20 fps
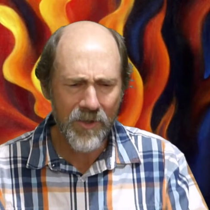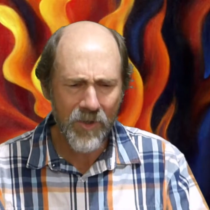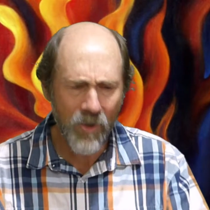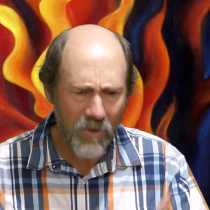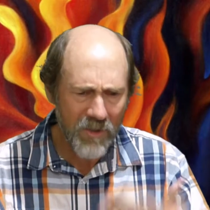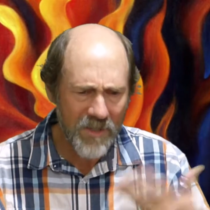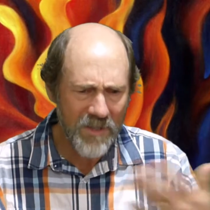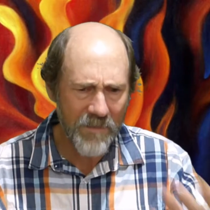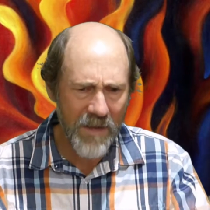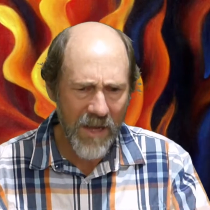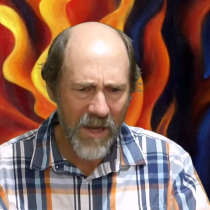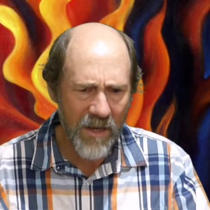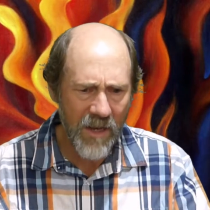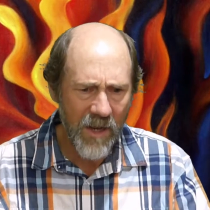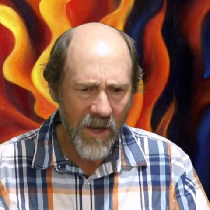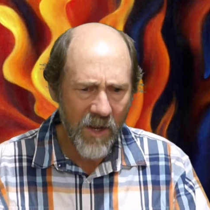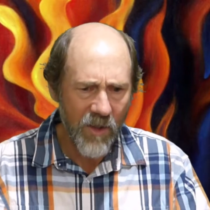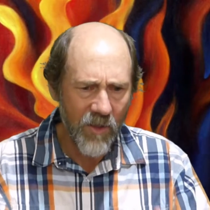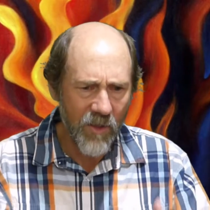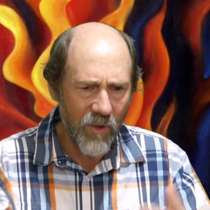he talks about
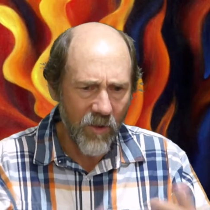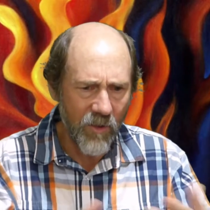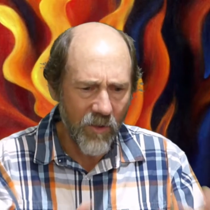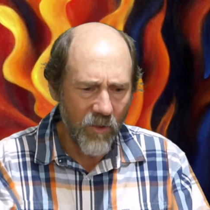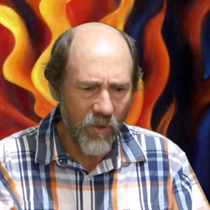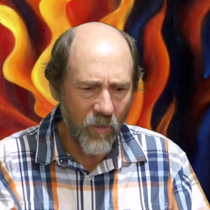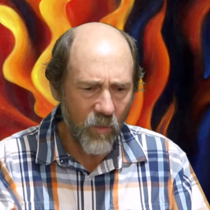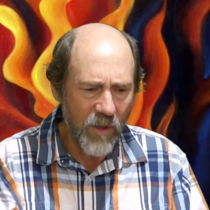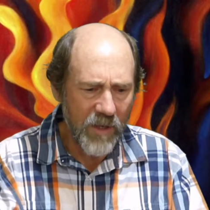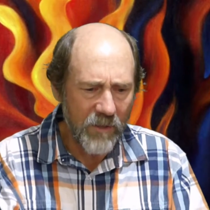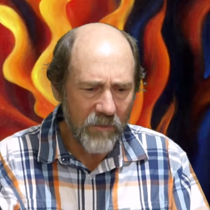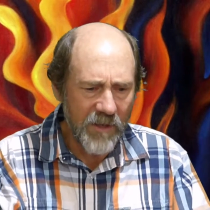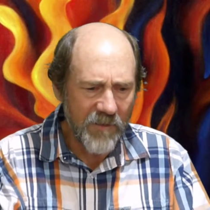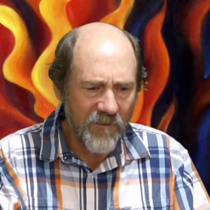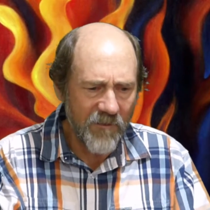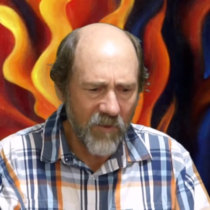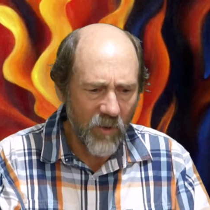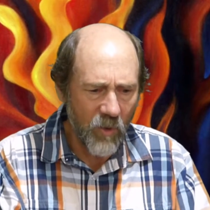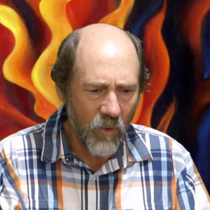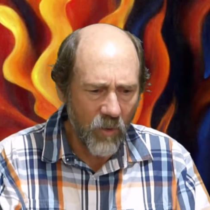the winnowing
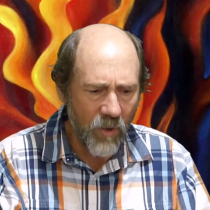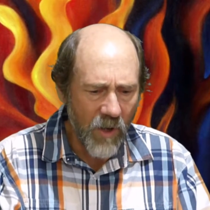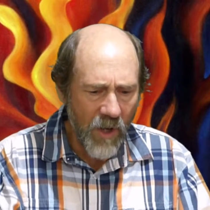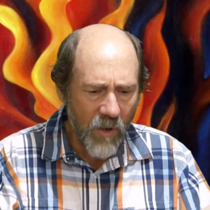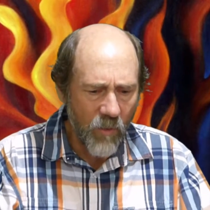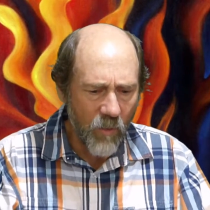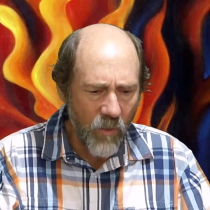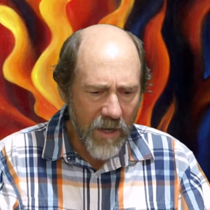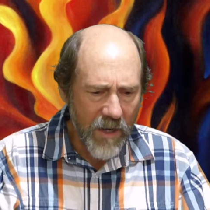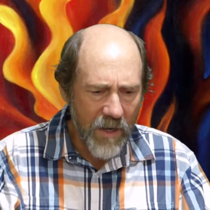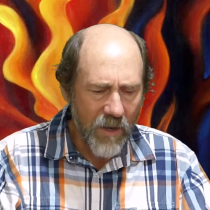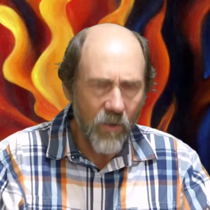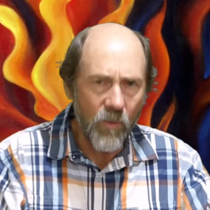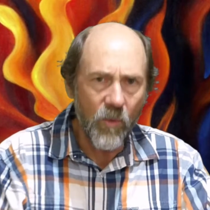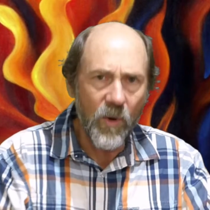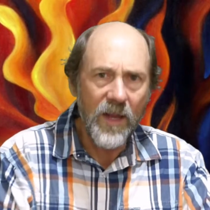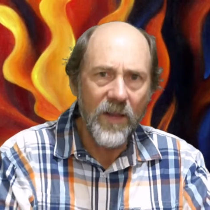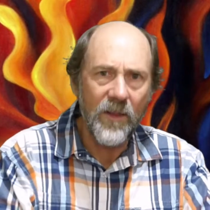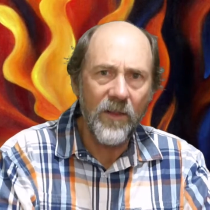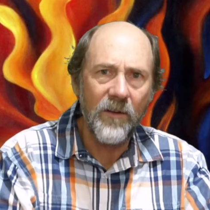floor
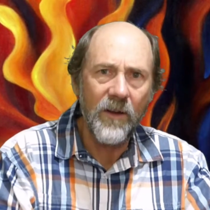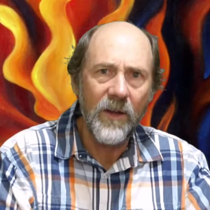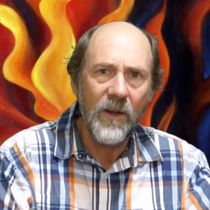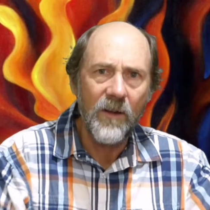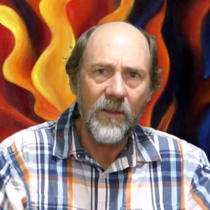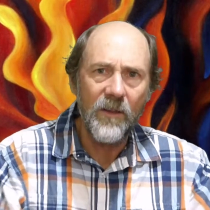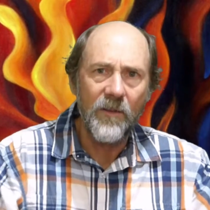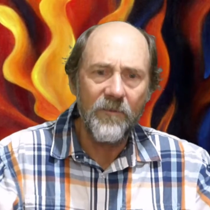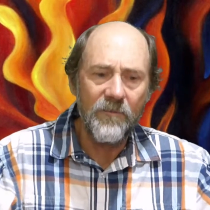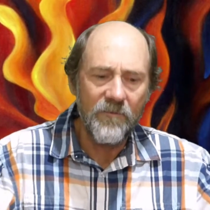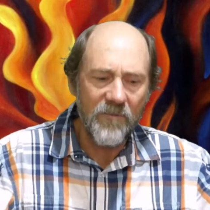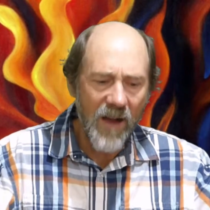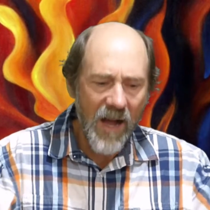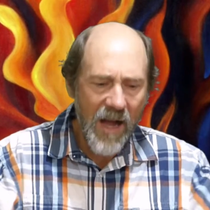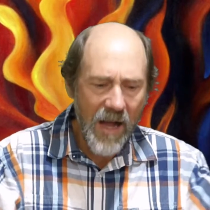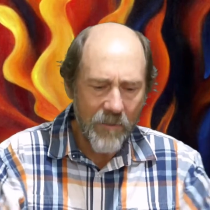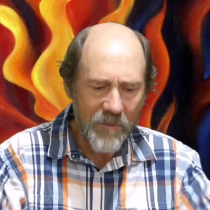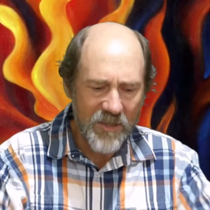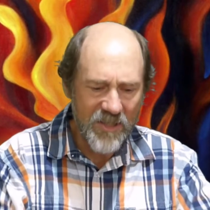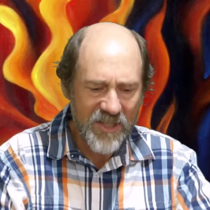where the
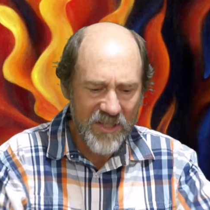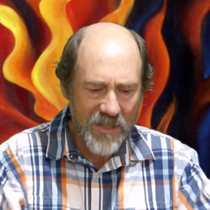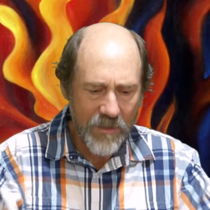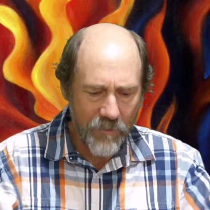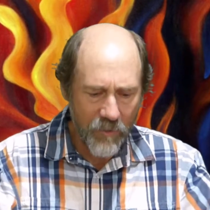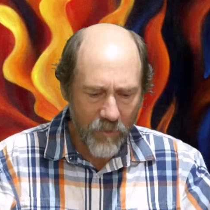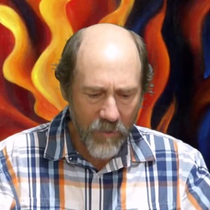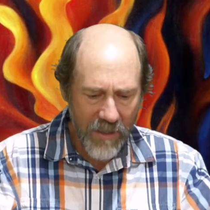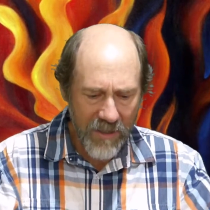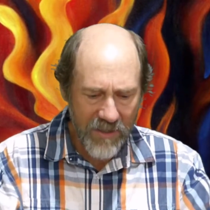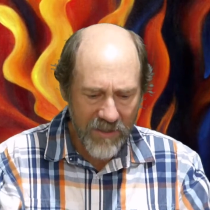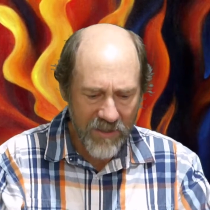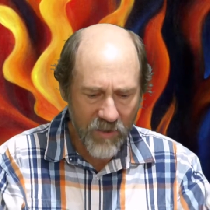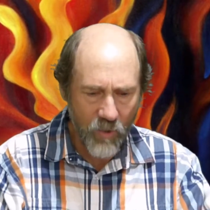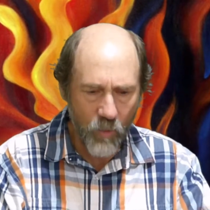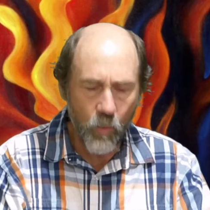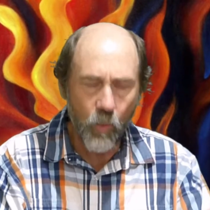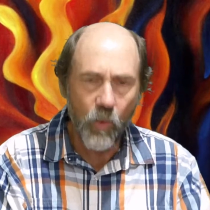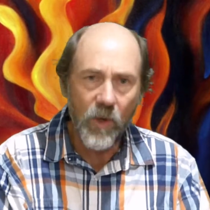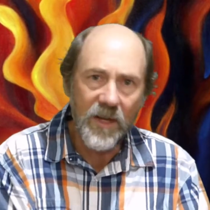farmer separates
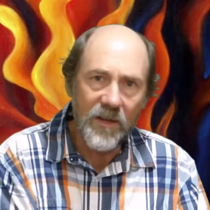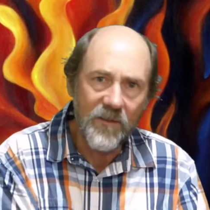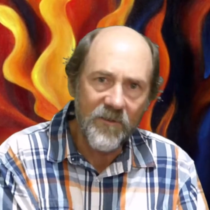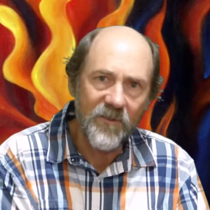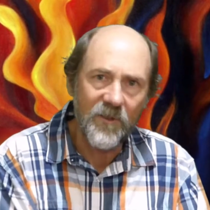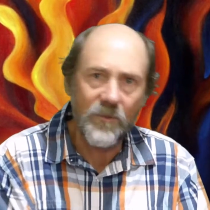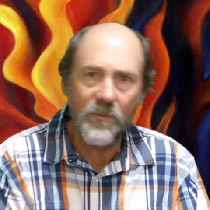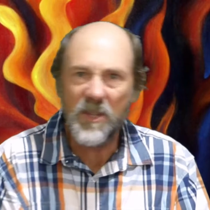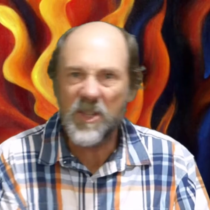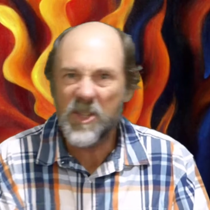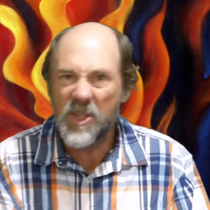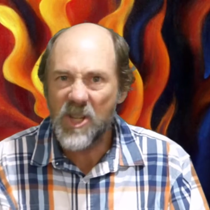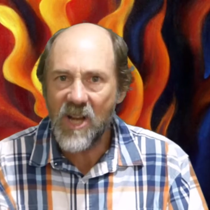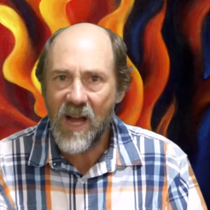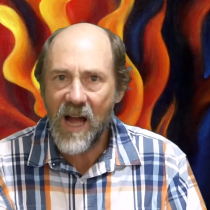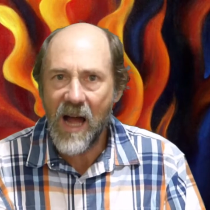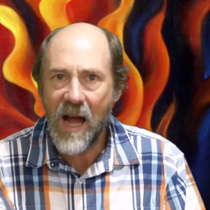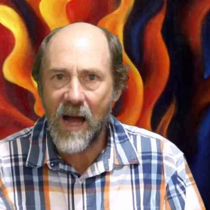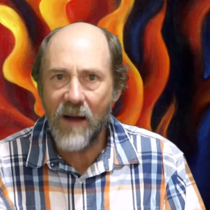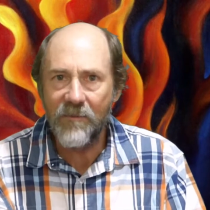the wheat from the
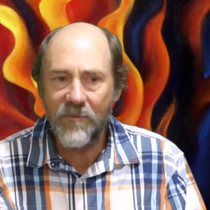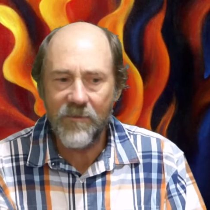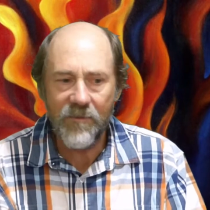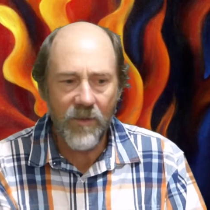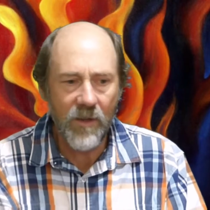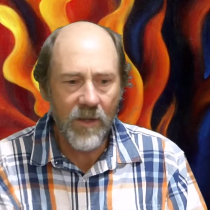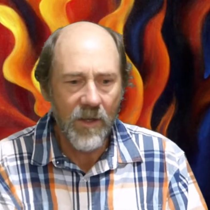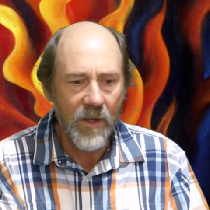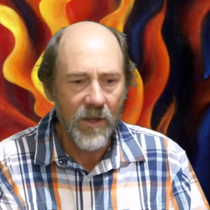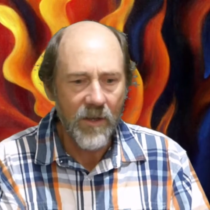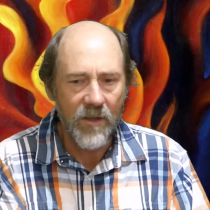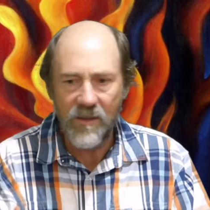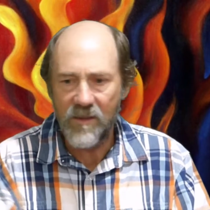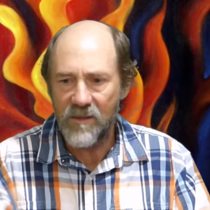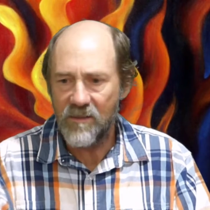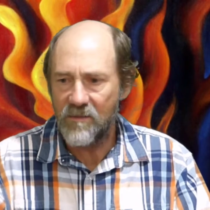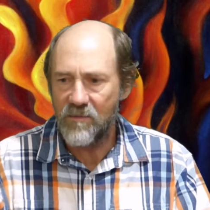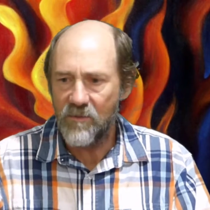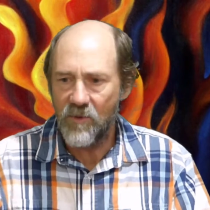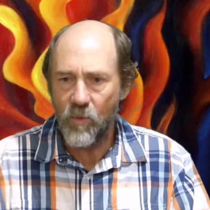chaff,
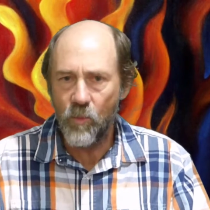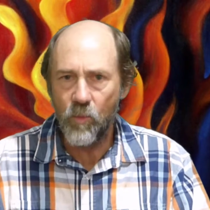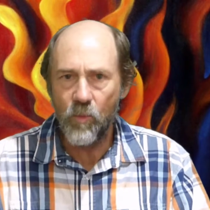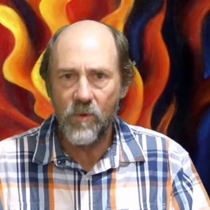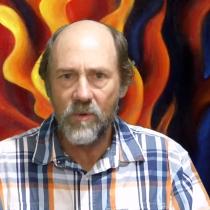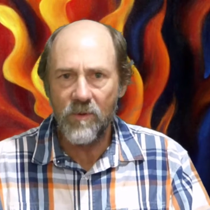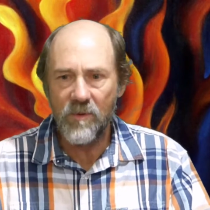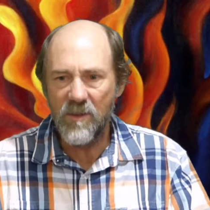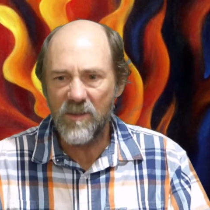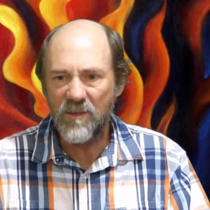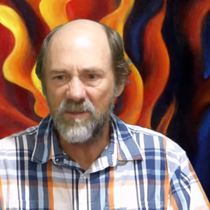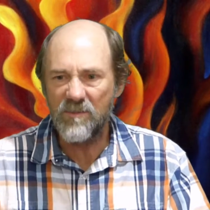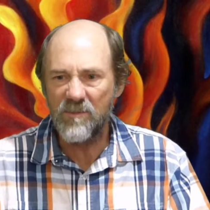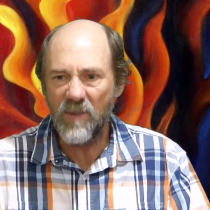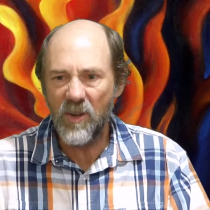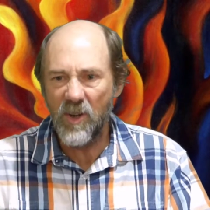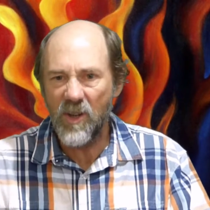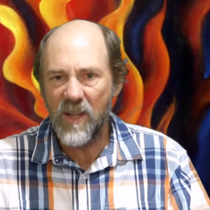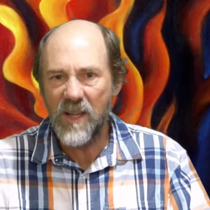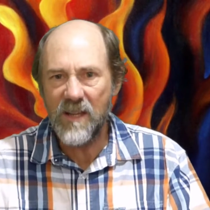the
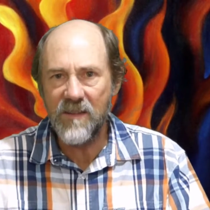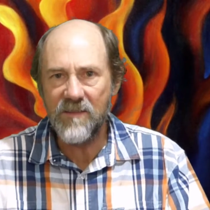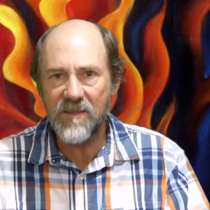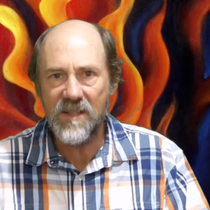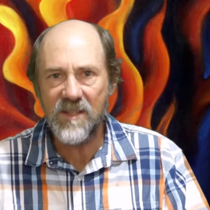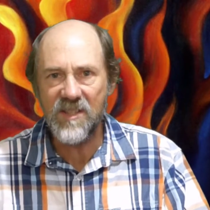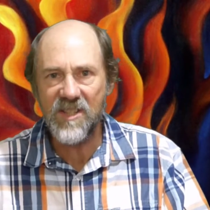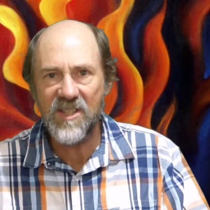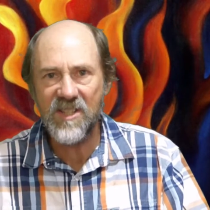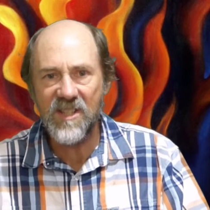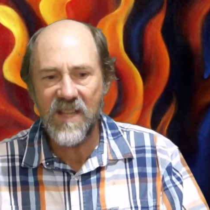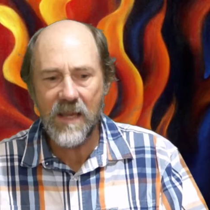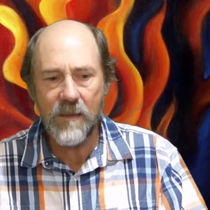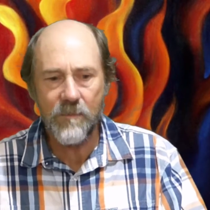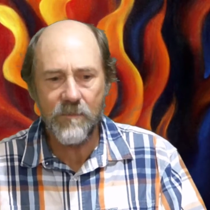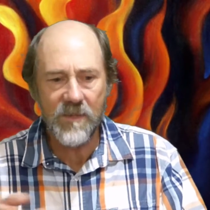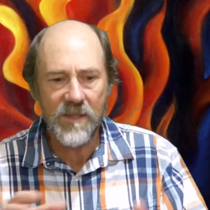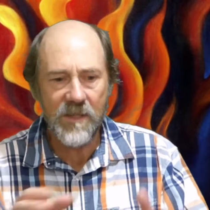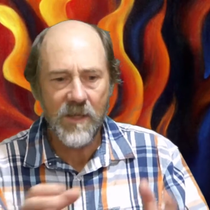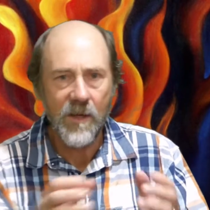leaves and
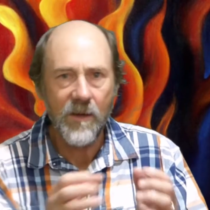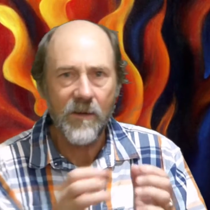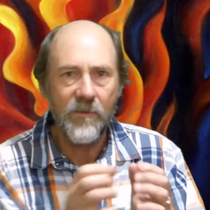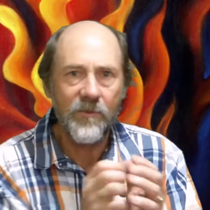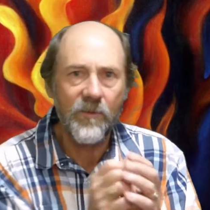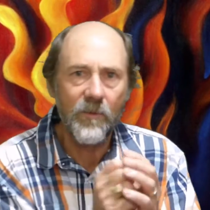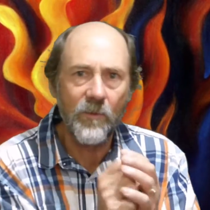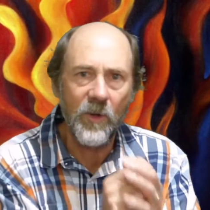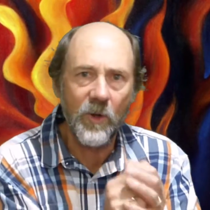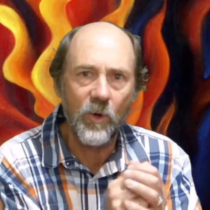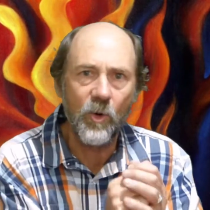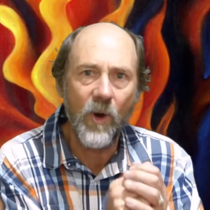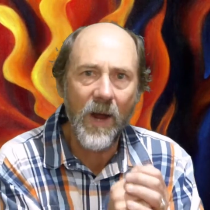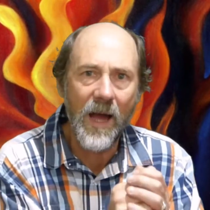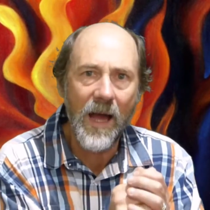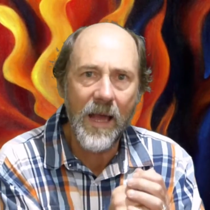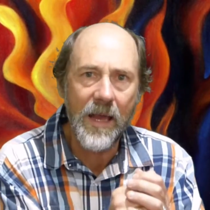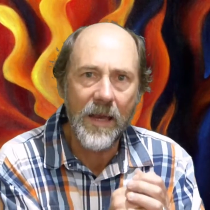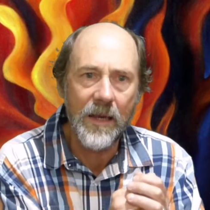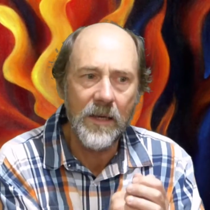stems from the
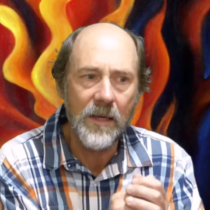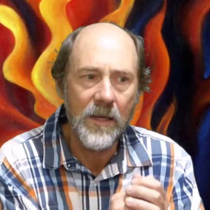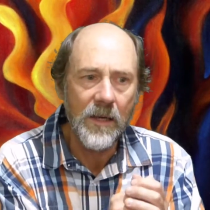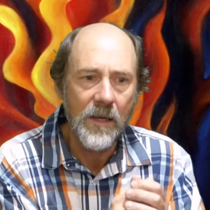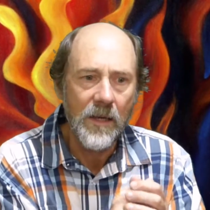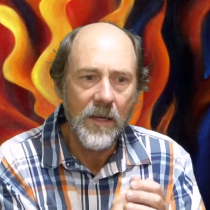grain.